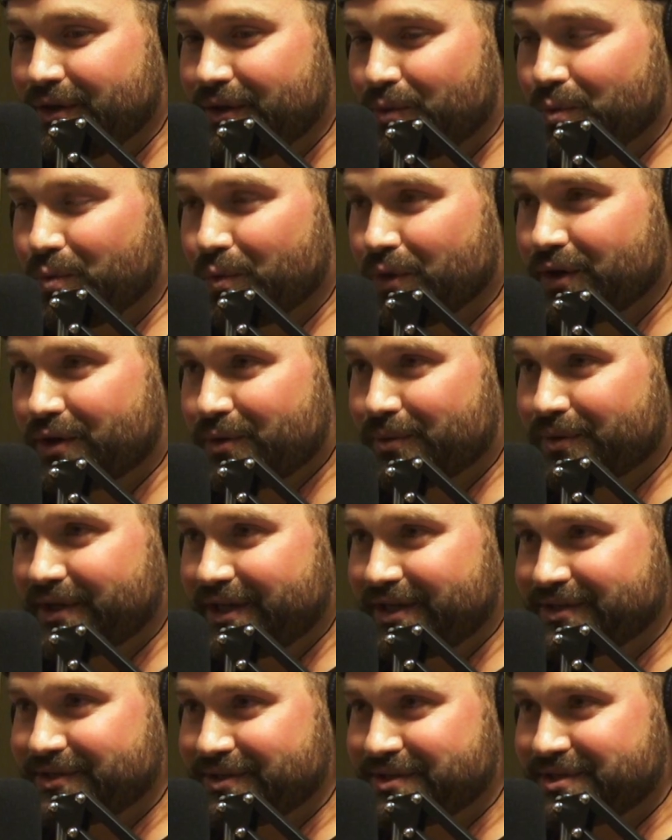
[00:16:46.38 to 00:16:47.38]
work
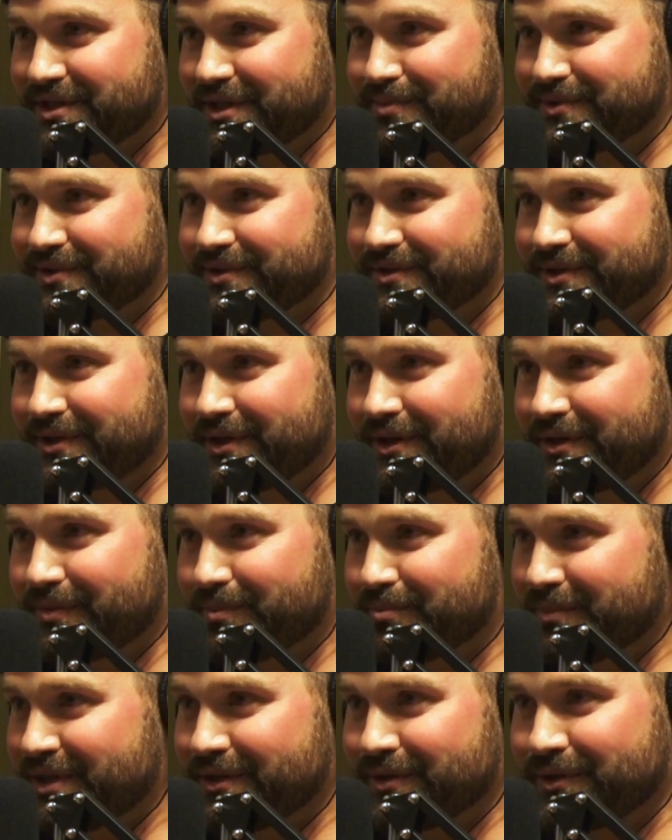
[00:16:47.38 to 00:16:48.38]
relationships,
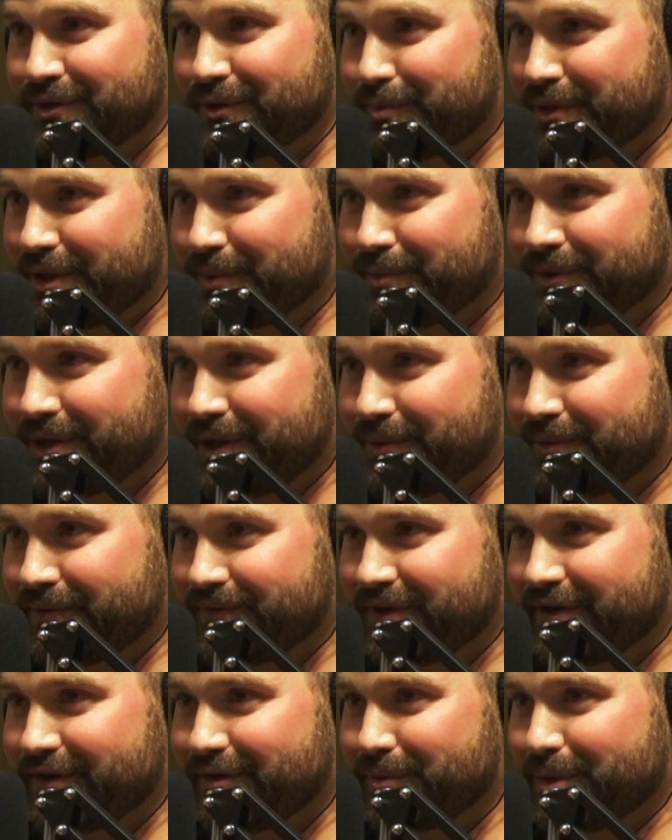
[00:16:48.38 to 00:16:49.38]
meeting new people that we've
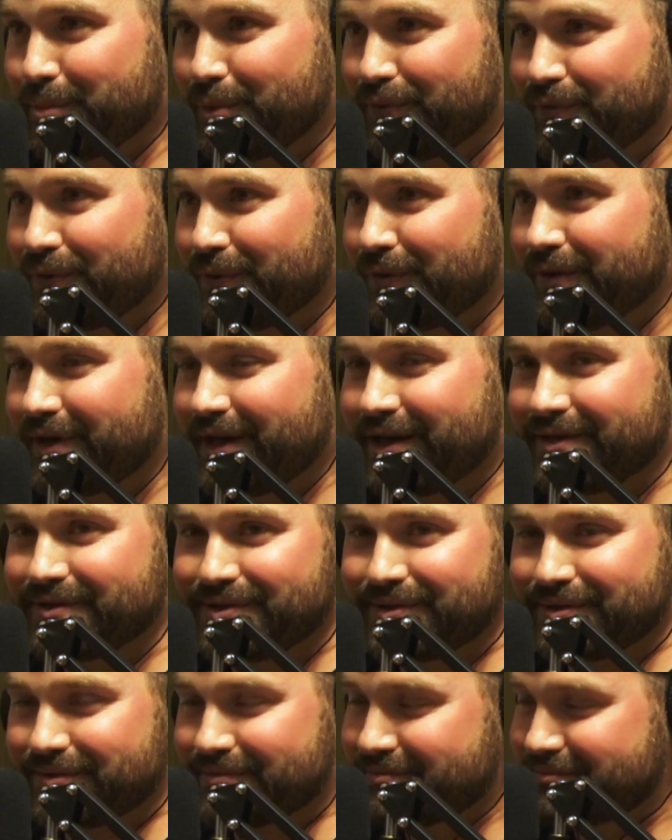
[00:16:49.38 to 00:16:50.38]
never met before, and
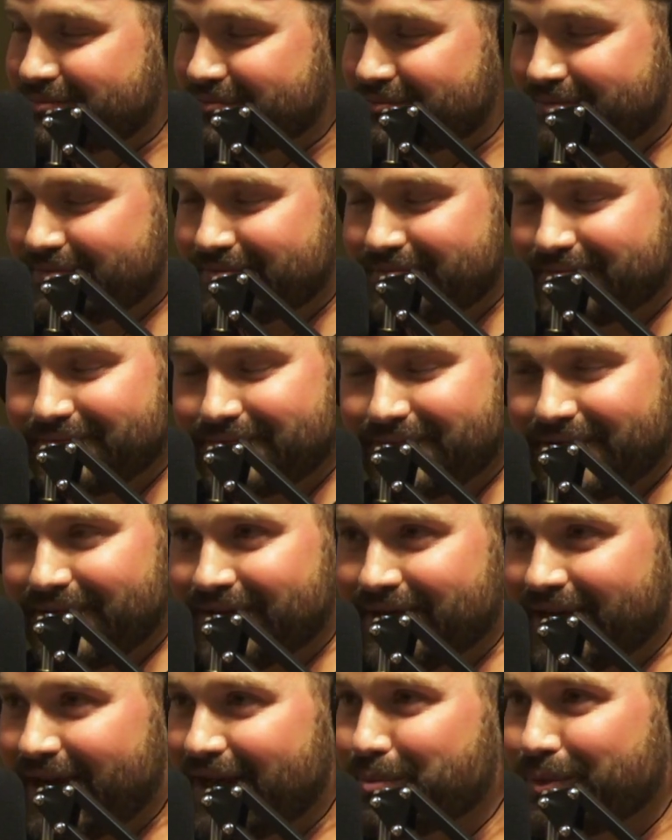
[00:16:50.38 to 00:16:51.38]
dude,
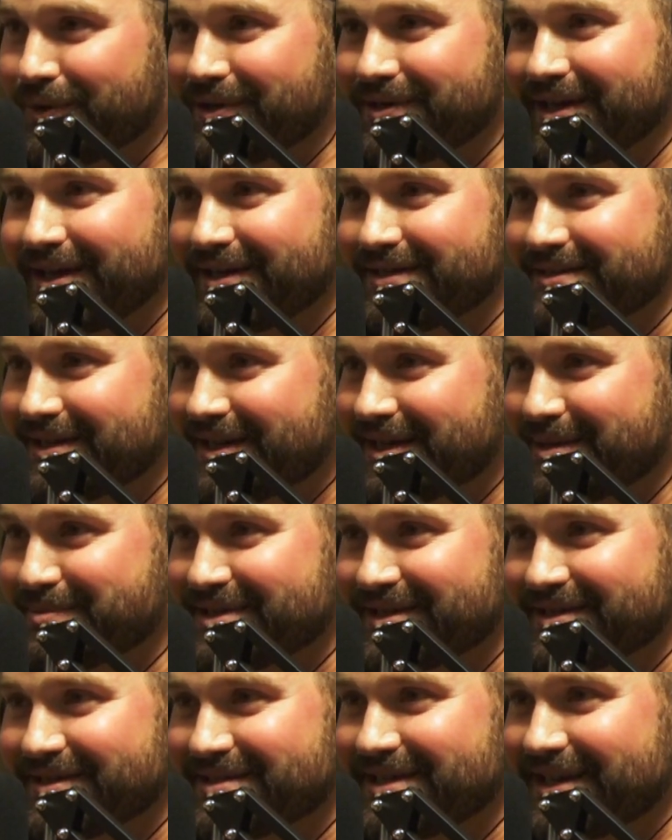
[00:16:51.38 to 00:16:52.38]
9.9 times
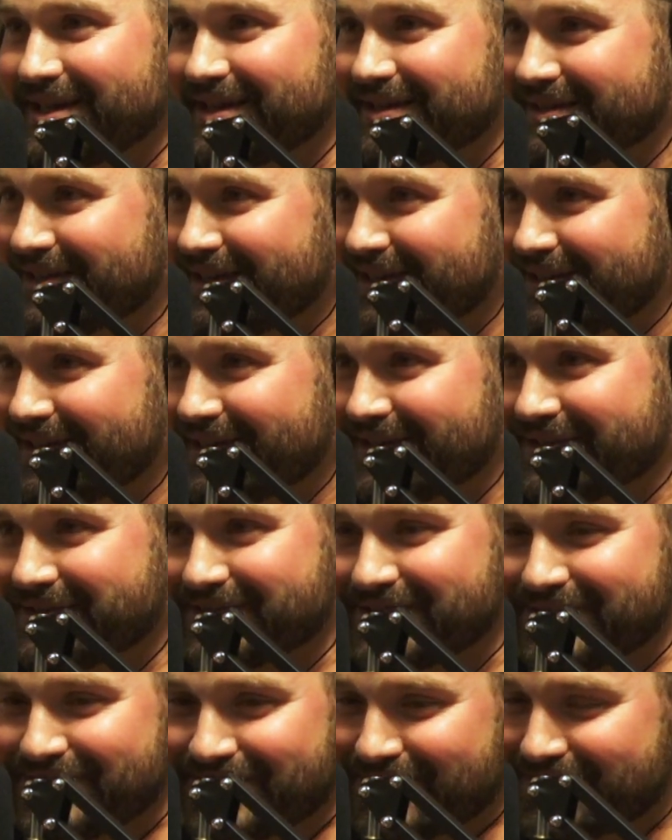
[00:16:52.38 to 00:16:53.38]
out of 10, like,
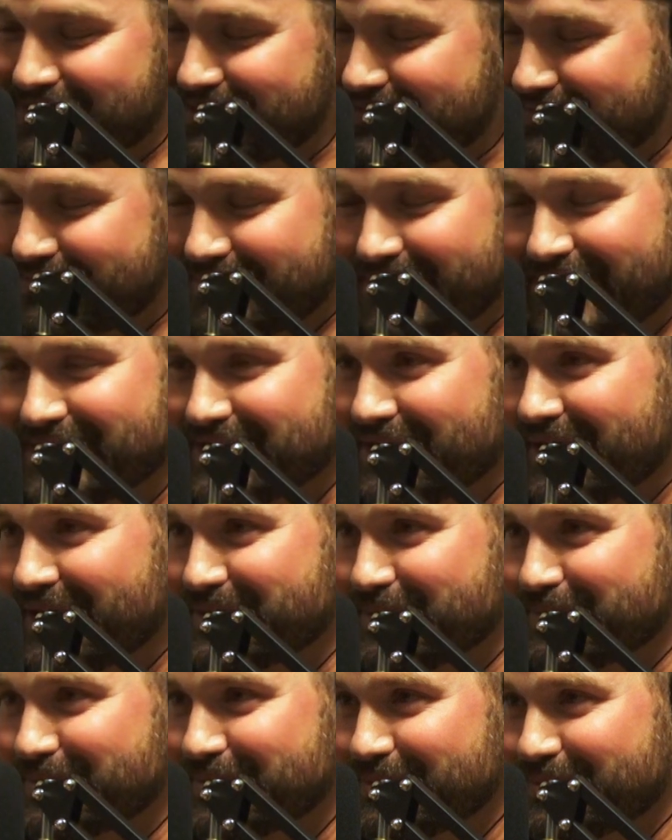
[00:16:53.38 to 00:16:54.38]
it's
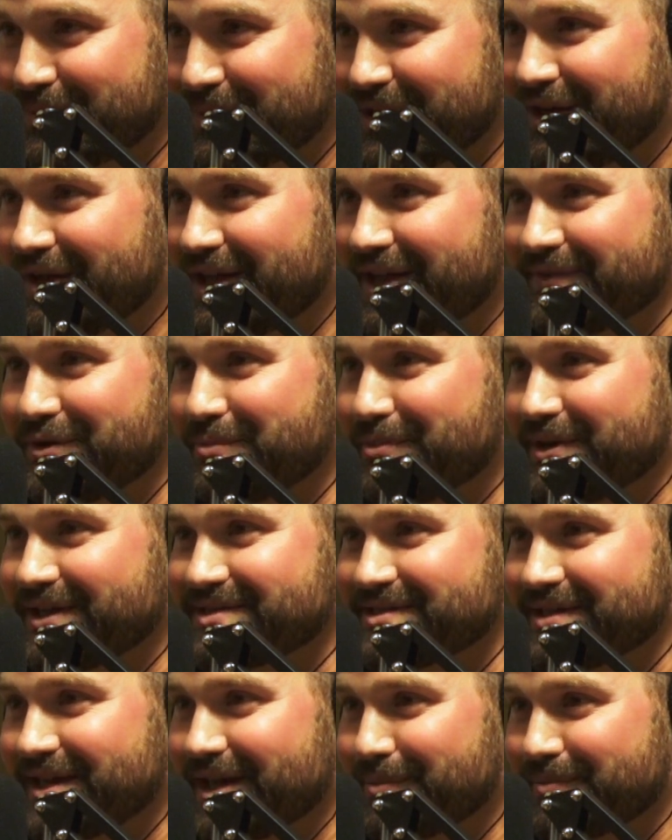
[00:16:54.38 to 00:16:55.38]
awesome. We all have the
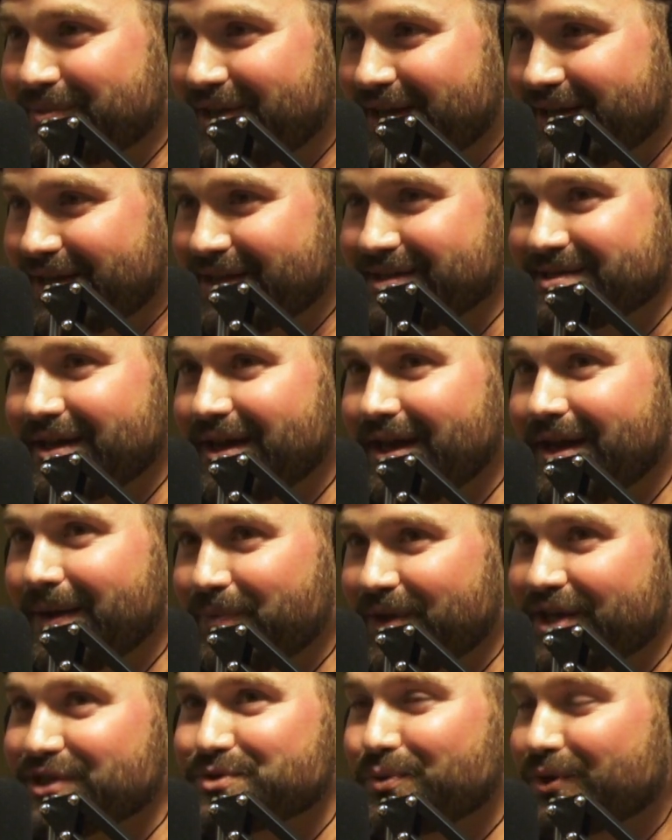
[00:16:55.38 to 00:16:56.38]
best time. Like, it's
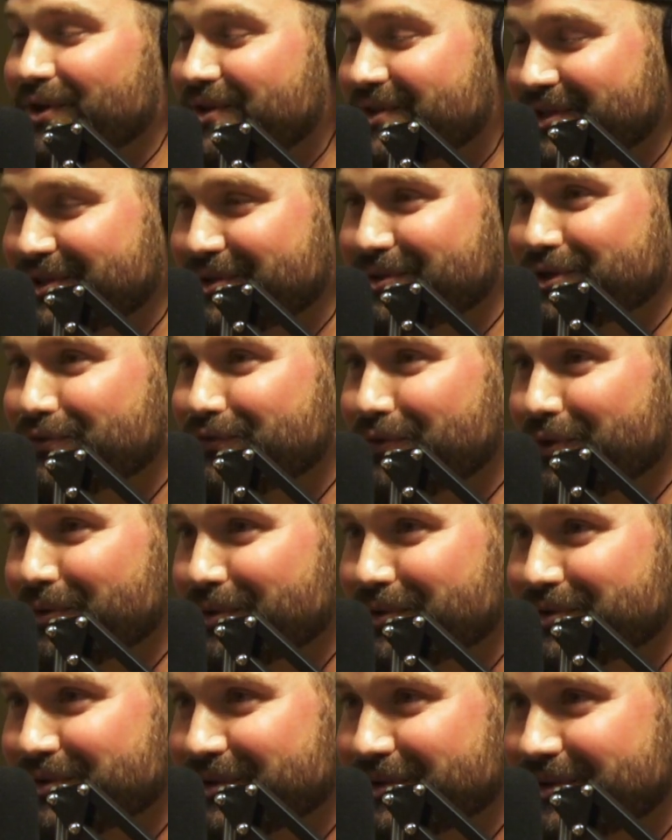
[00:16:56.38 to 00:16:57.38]
work that you look
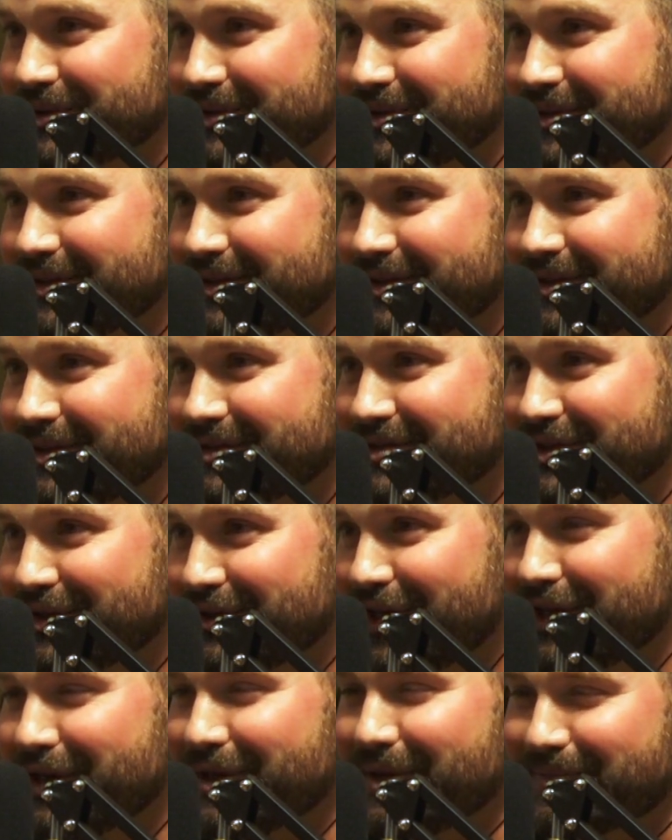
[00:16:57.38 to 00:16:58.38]
forward to. So
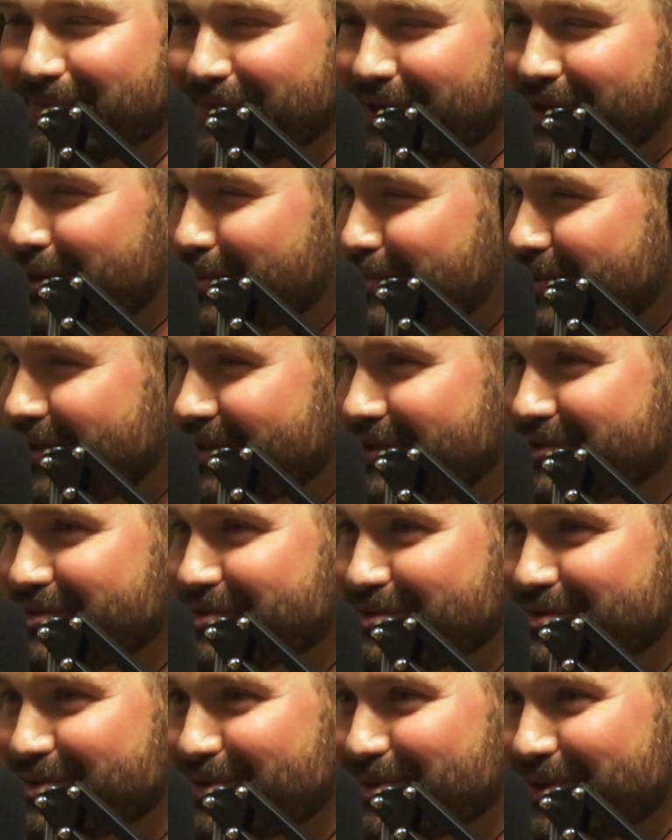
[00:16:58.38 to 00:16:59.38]
I hope that
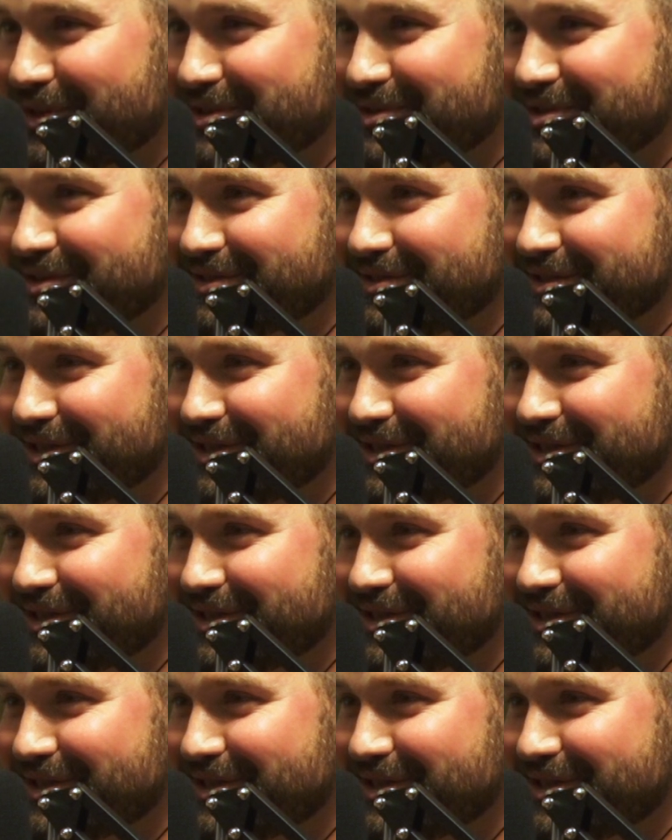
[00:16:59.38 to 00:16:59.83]
answers your question.